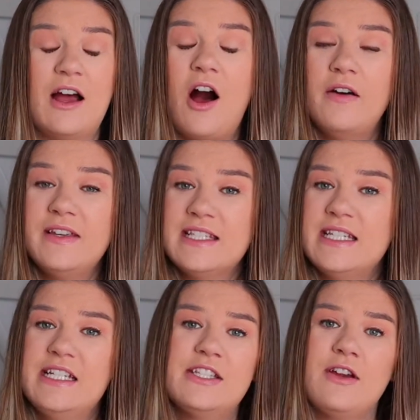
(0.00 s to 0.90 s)

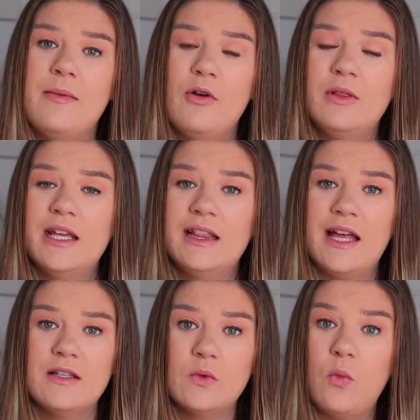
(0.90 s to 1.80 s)
obviously Instagram only
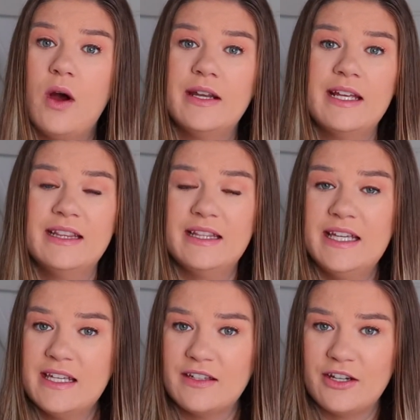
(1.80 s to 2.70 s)
allows one
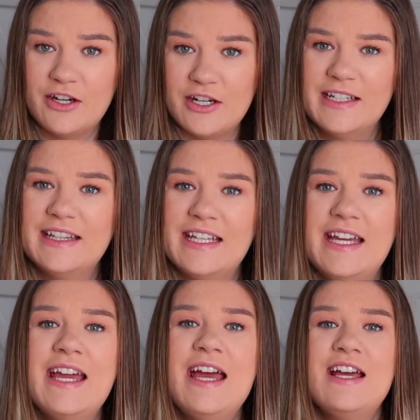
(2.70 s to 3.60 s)
link
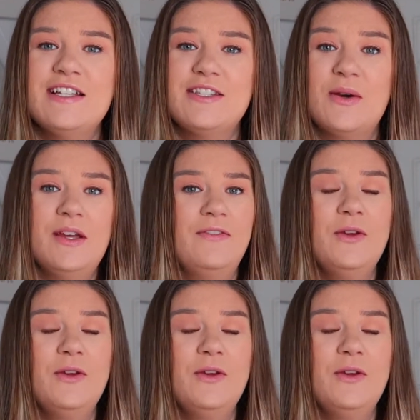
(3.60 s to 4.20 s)
currently, so if